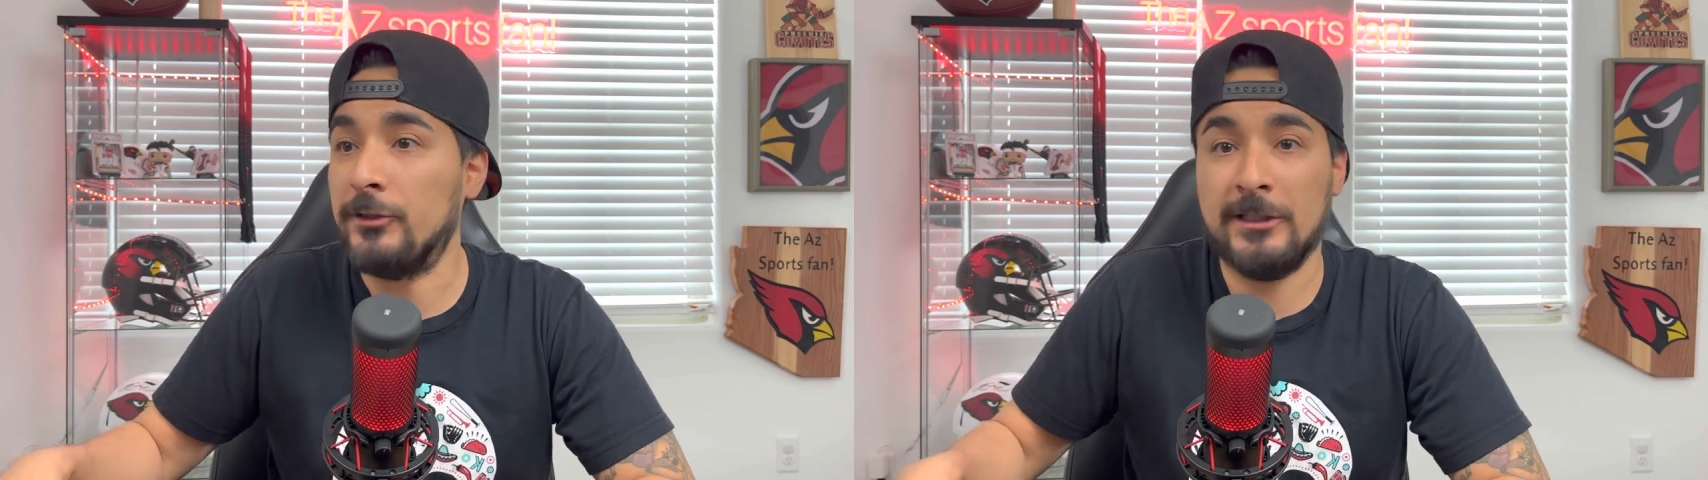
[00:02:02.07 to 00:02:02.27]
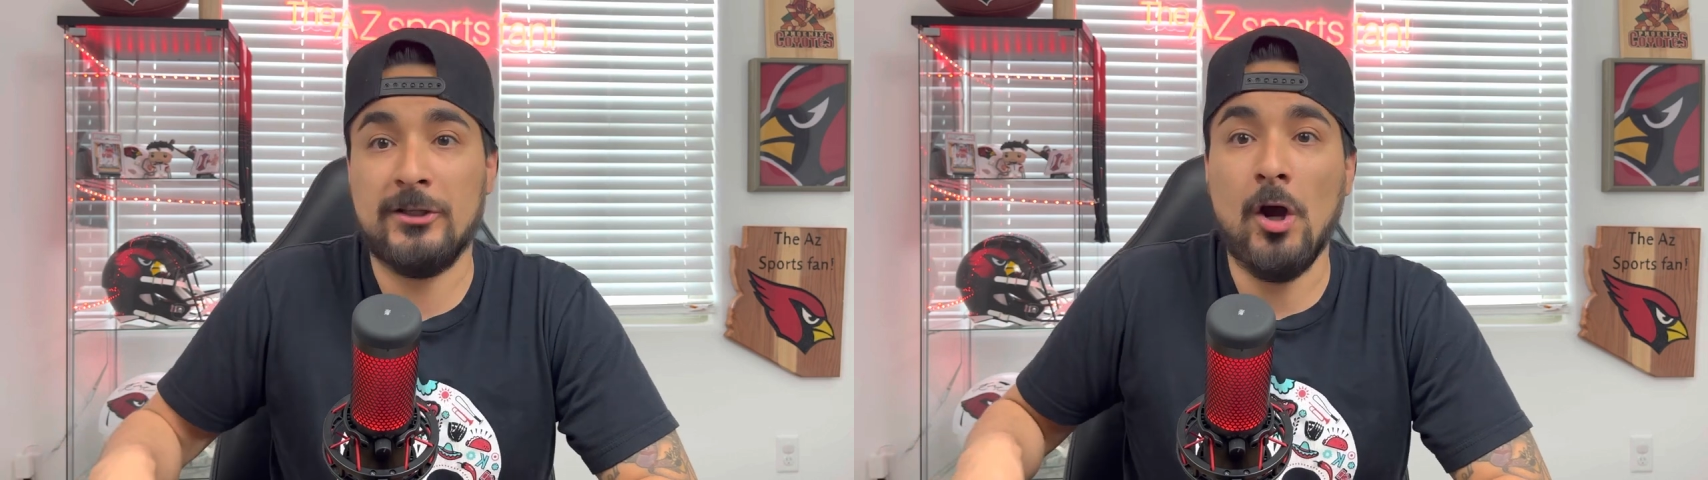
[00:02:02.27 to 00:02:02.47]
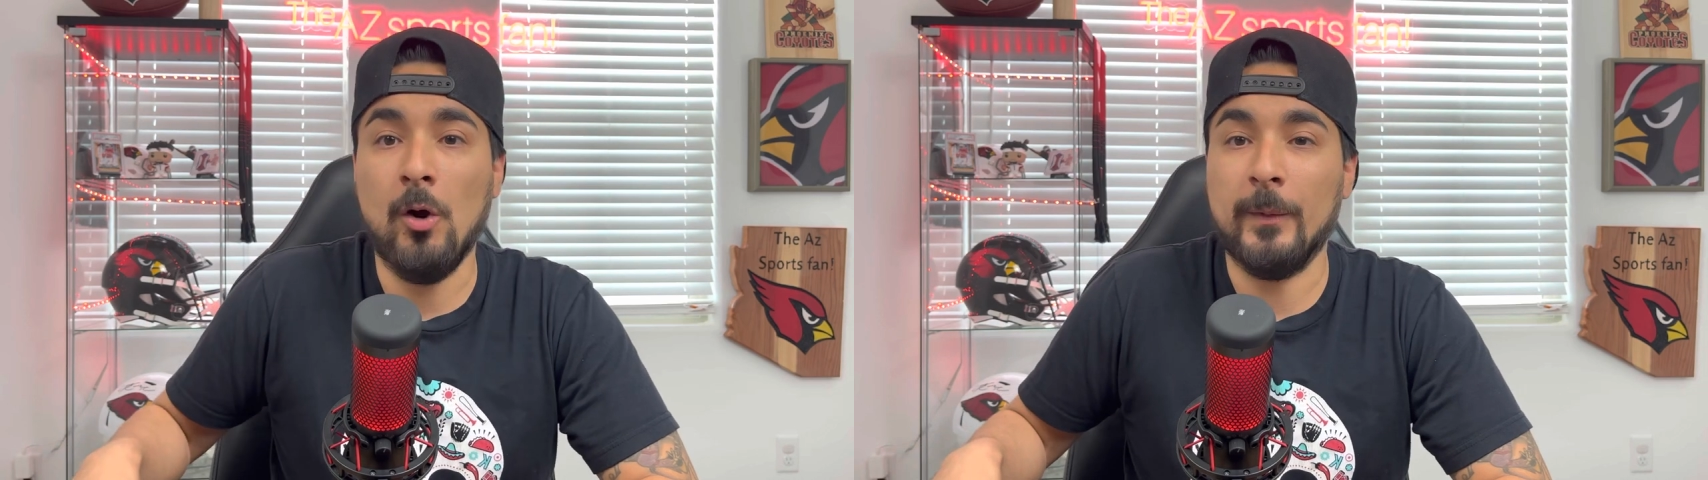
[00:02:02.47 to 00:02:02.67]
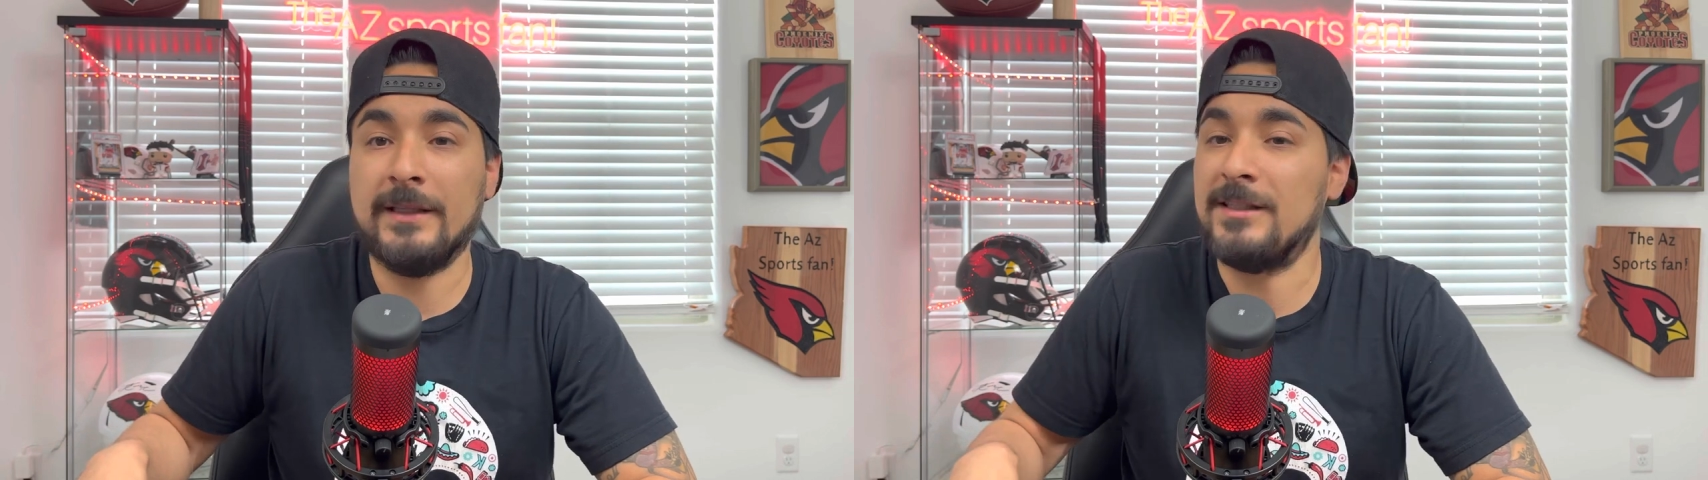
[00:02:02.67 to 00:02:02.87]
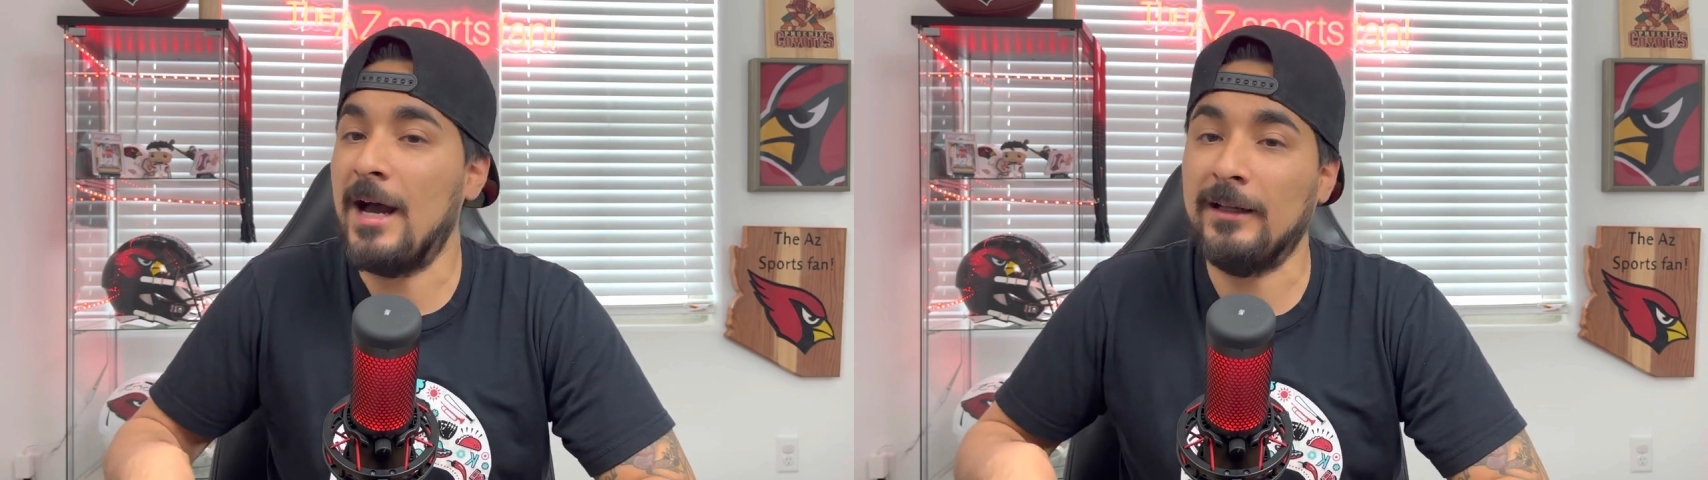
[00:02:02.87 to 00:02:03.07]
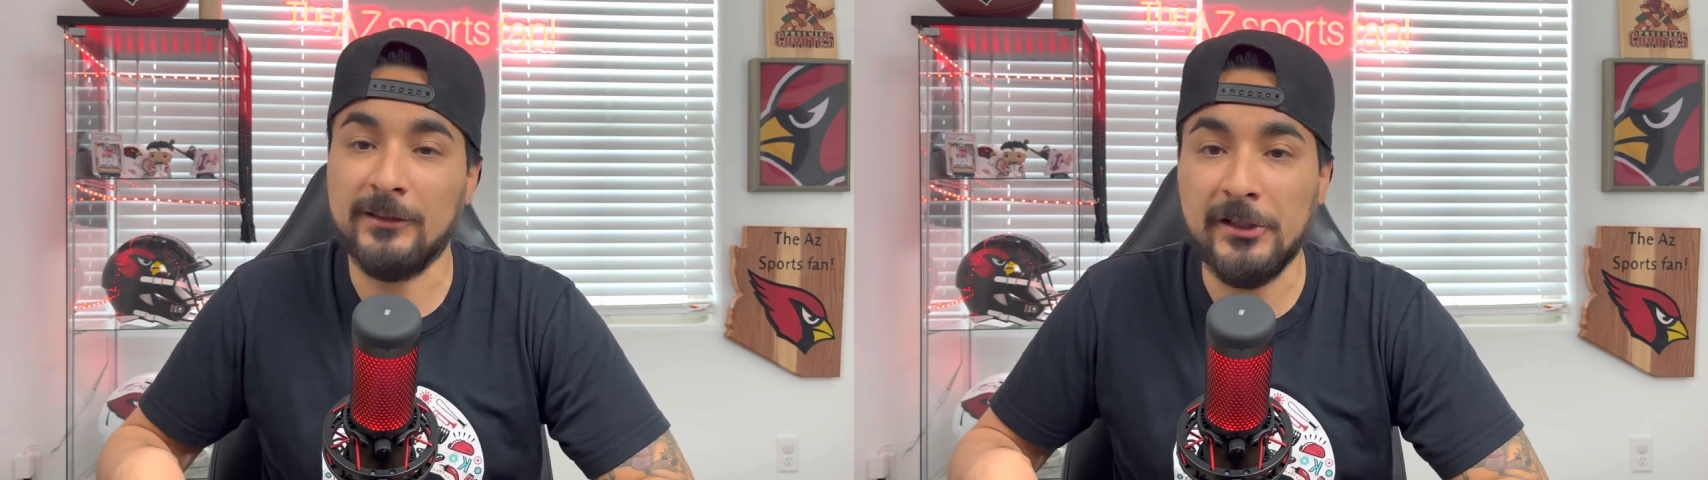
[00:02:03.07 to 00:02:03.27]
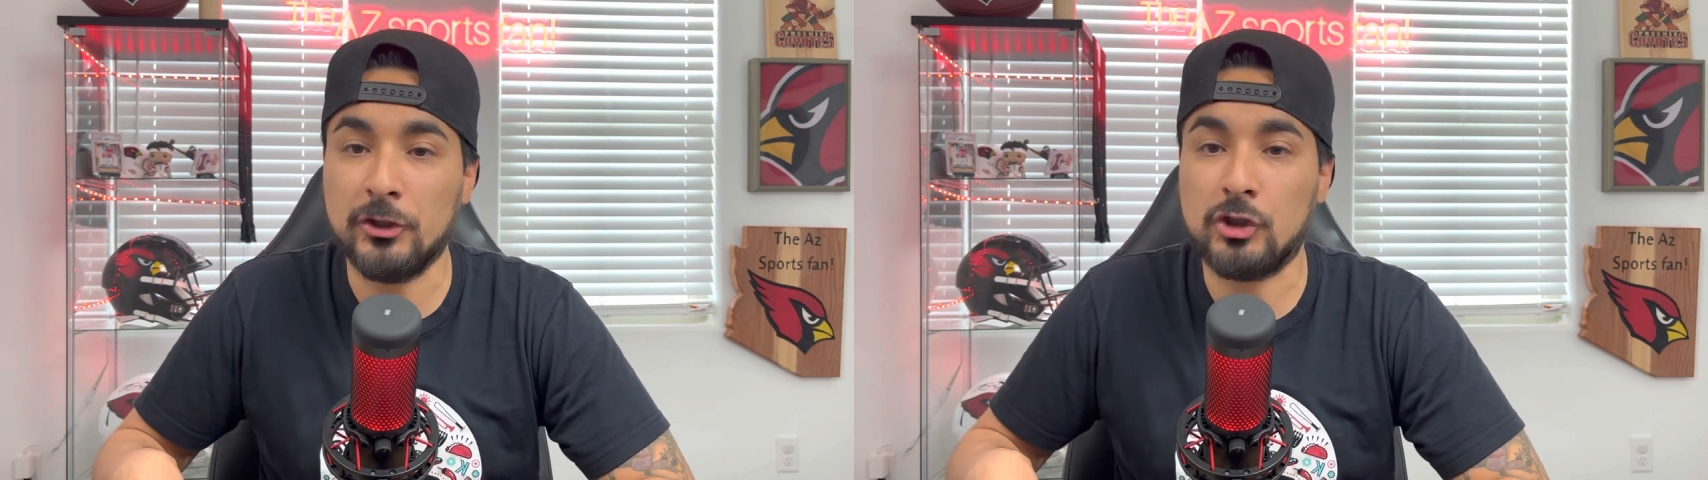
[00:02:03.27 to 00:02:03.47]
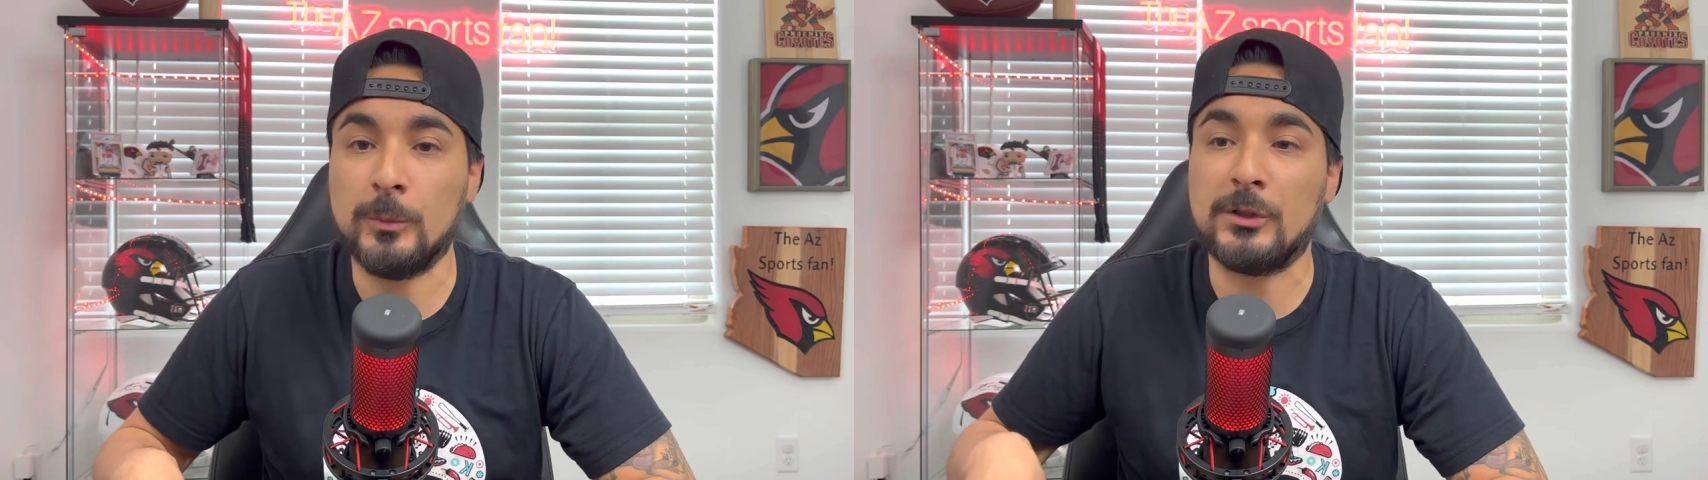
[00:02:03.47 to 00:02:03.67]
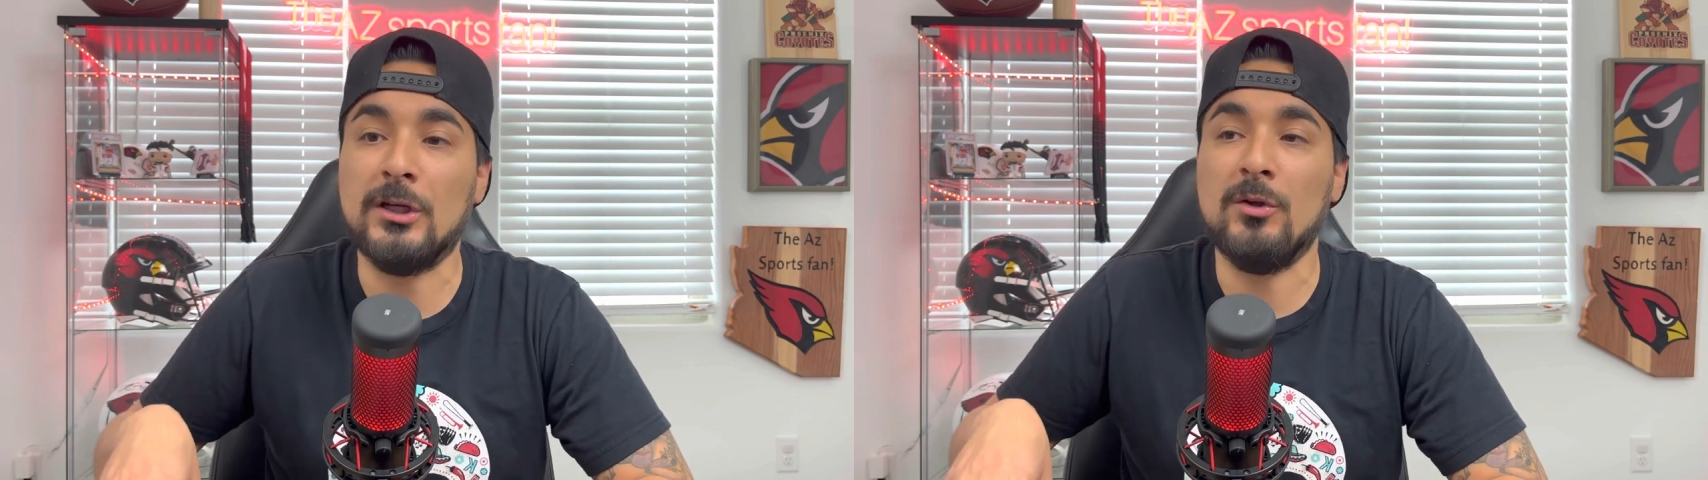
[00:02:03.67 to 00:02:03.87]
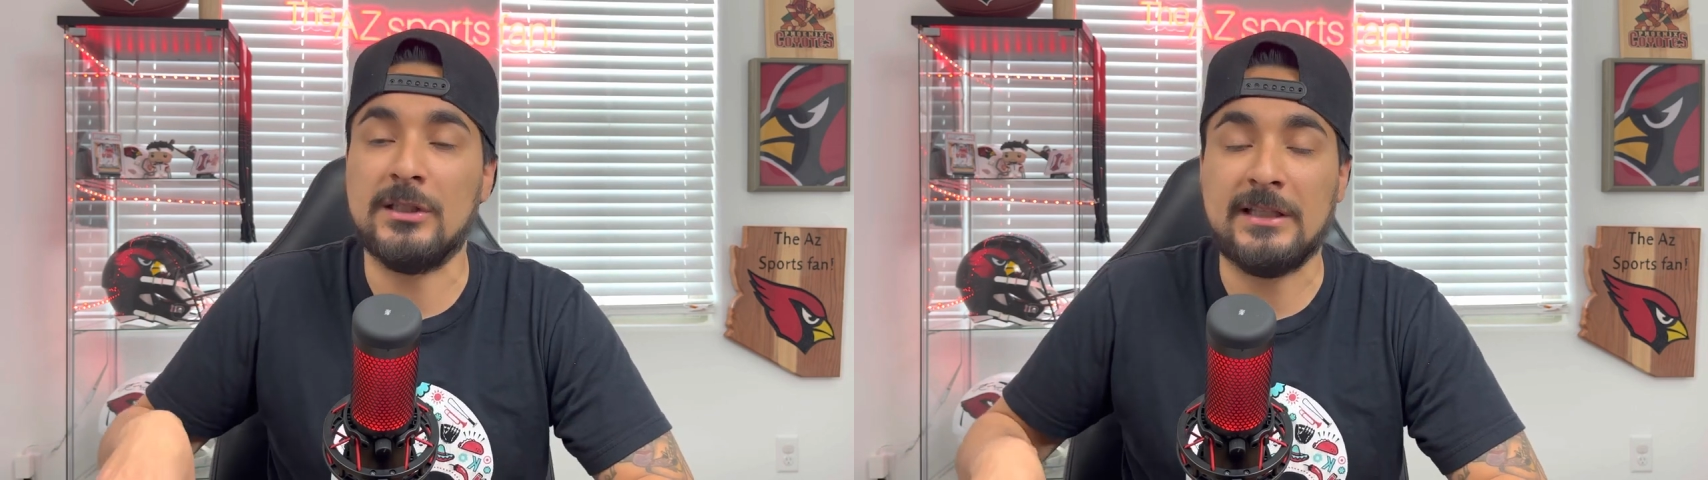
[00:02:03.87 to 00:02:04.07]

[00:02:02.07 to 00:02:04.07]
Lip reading: He said, no, it's not leadership skills.